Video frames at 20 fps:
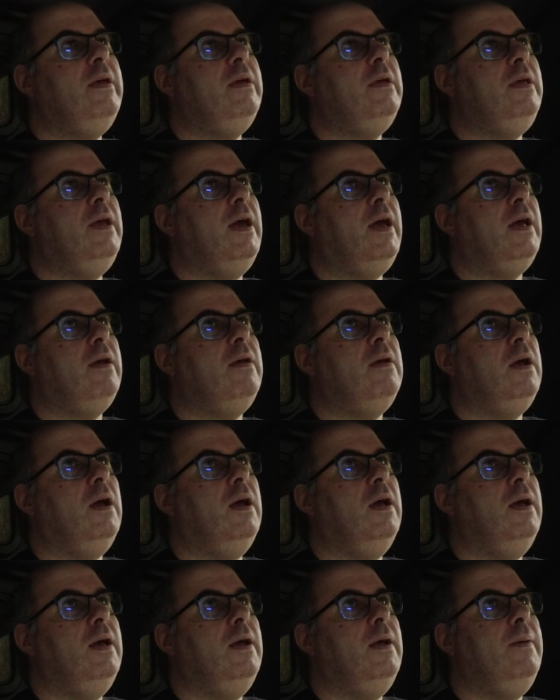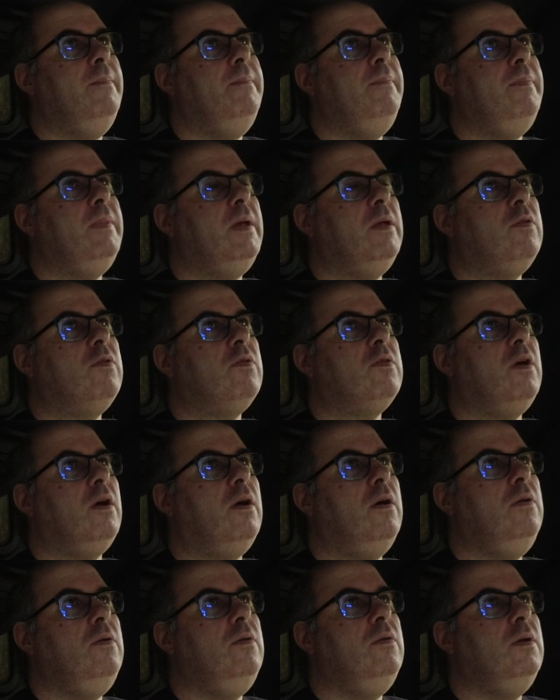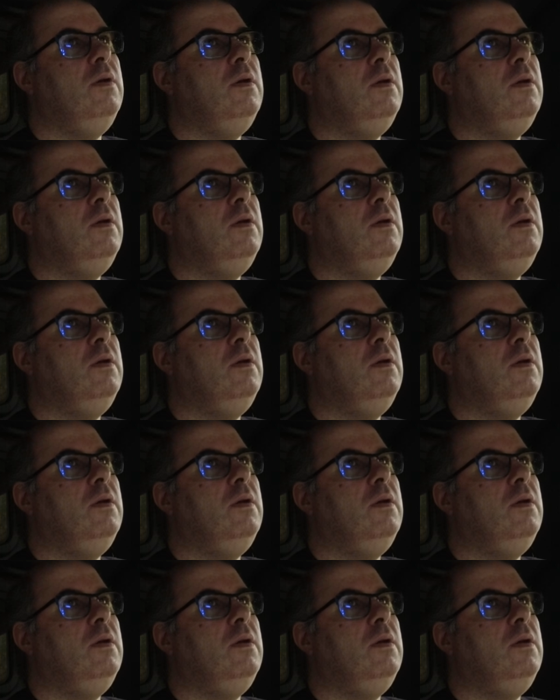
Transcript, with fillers: Yeah, and so